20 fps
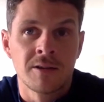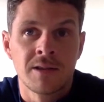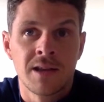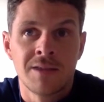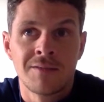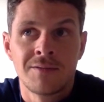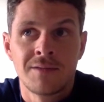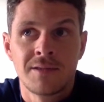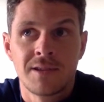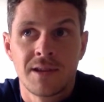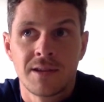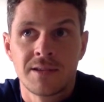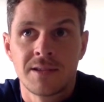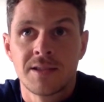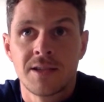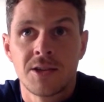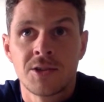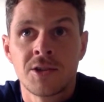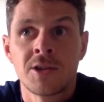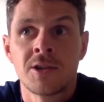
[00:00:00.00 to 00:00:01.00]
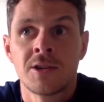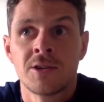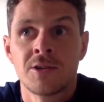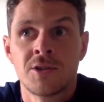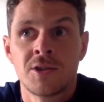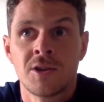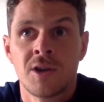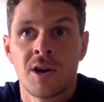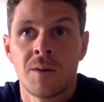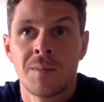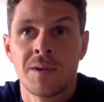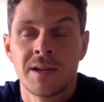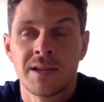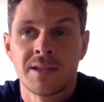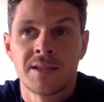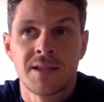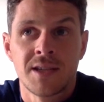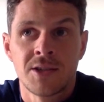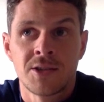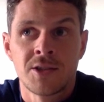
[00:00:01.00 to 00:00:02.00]
They've done such a good job, and
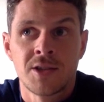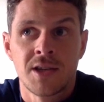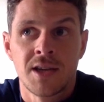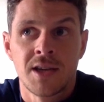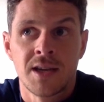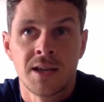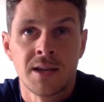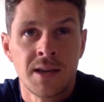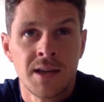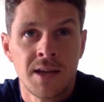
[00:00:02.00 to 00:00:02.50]
it's such a